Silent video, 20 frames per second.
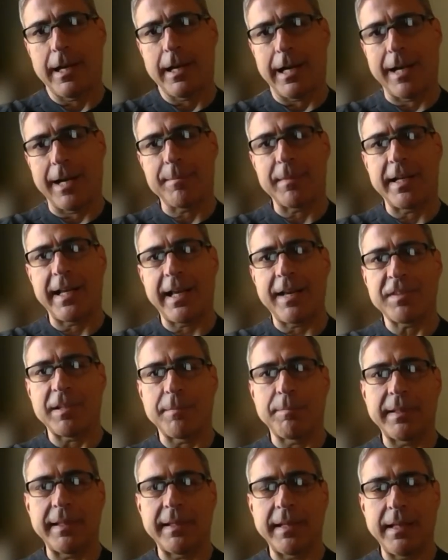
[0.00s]
I'm going to have
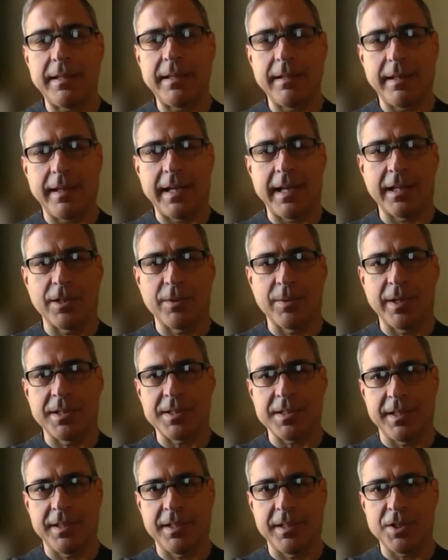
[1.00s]
to plead
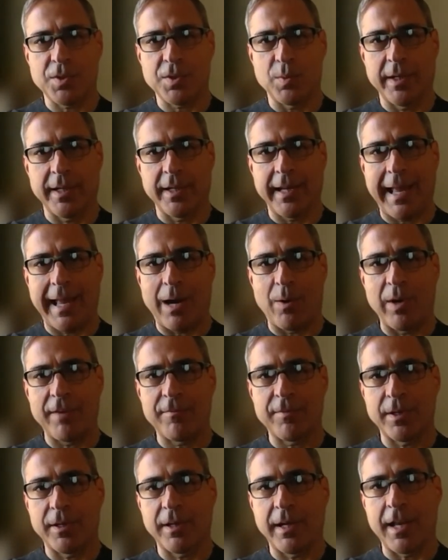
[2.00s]
ignorance on this one.
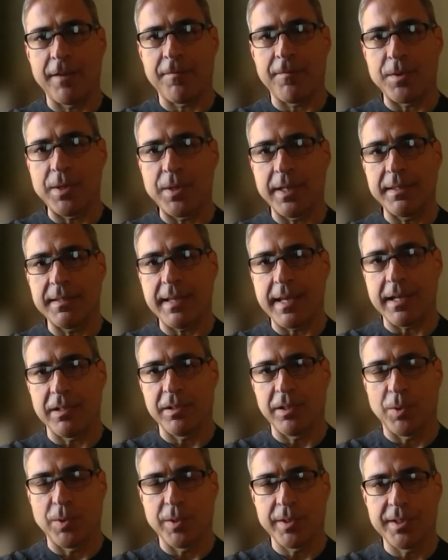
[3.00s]
However, if you can take
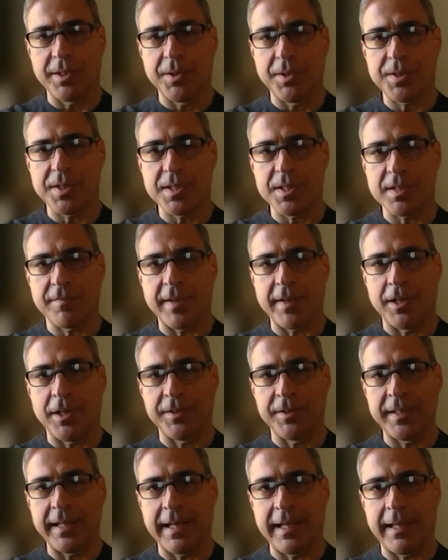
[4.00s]
lower doses of
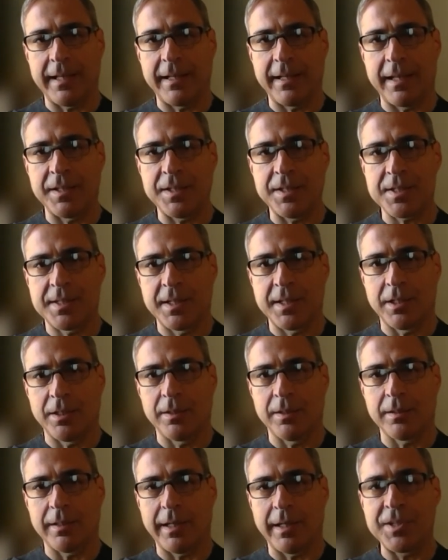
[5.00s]
L D N and
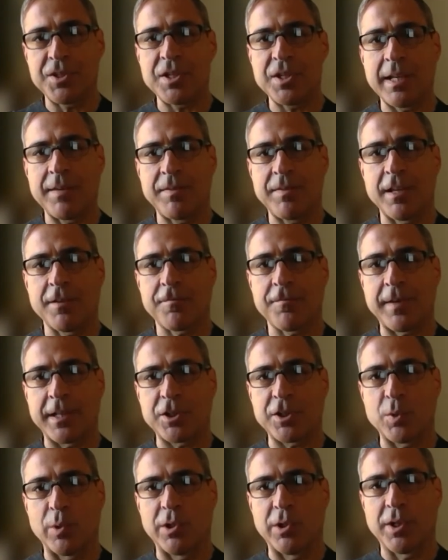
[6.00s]
still achieve the
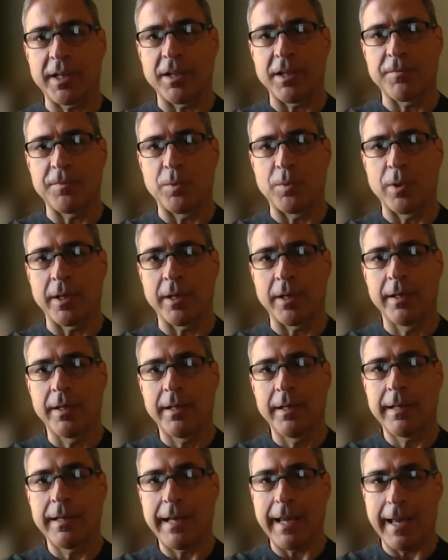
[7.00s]
effect you were looking for,
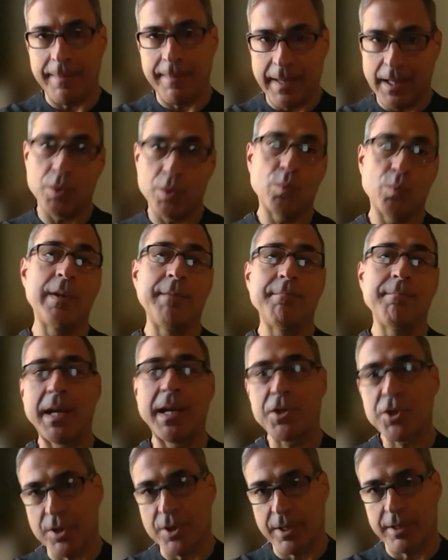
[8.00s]
and then
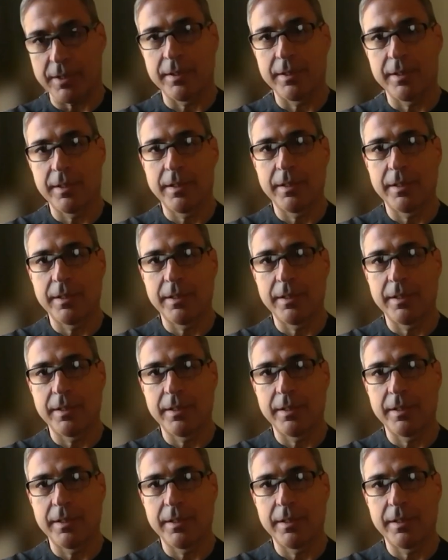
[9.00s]
remeasure